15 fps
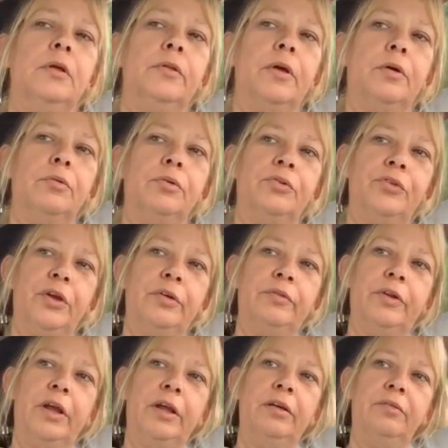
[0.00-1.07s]
that
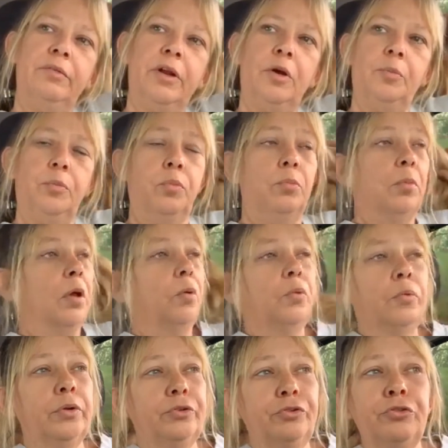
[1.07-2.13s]
received the envelope,
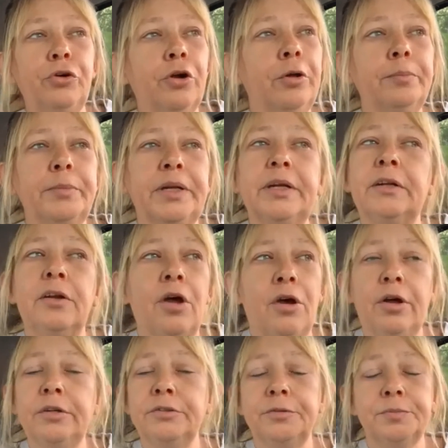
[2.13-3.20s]
which Trump did
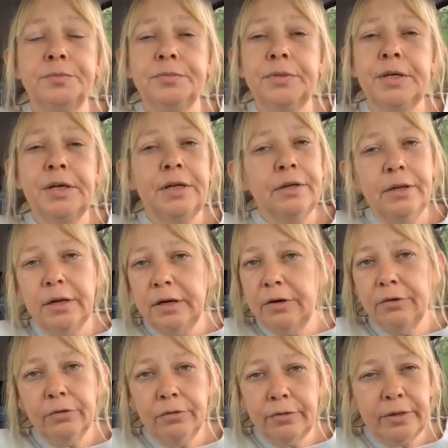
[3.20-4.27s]
not,
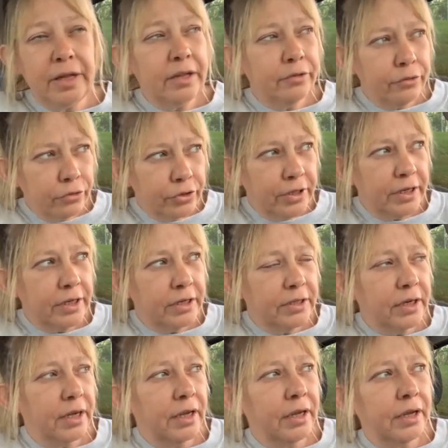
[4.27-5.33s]
Neither, neither
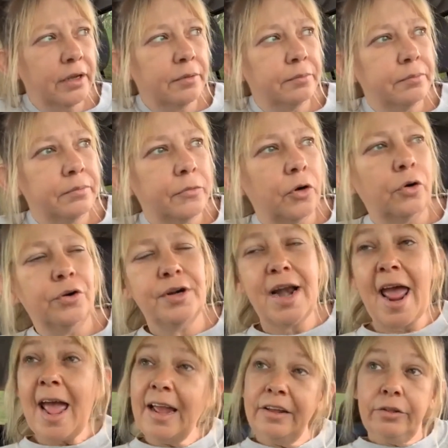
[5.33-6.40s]
did, uh, or
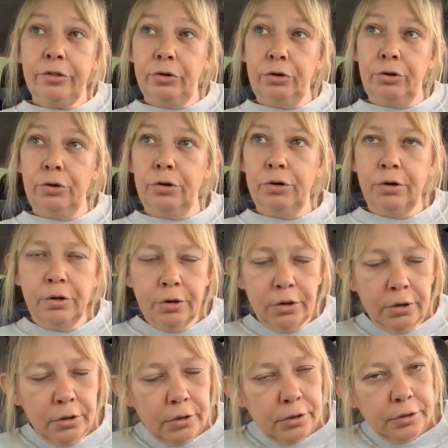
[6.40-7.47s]
neither
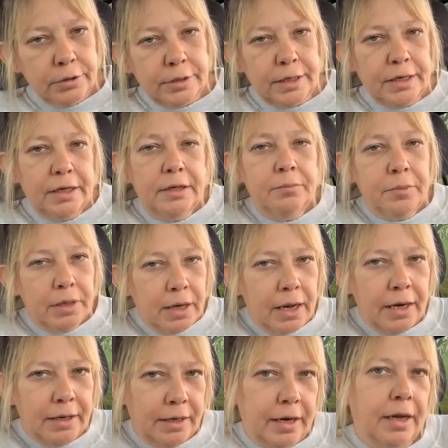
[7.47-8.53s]
did
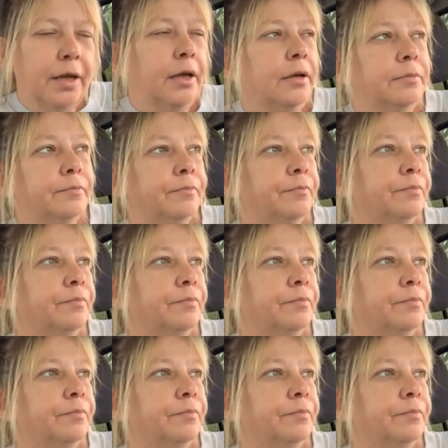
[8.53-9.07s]
Melania.